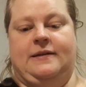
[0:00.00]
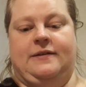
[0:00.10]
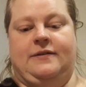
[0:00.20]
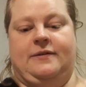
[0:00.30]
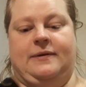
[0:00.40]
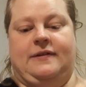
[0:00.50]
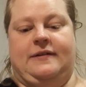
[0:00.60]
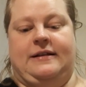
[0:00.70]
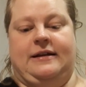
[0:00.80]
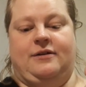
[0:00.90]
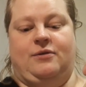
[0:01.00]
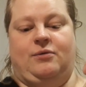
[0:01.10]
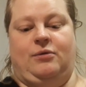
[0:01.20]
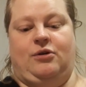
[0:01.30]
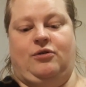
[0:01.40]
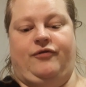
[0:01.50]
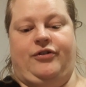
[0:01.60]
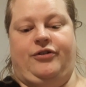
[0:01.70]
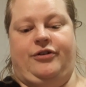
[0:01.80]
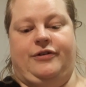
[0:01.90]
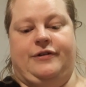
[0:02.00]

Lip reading: So it's like all over.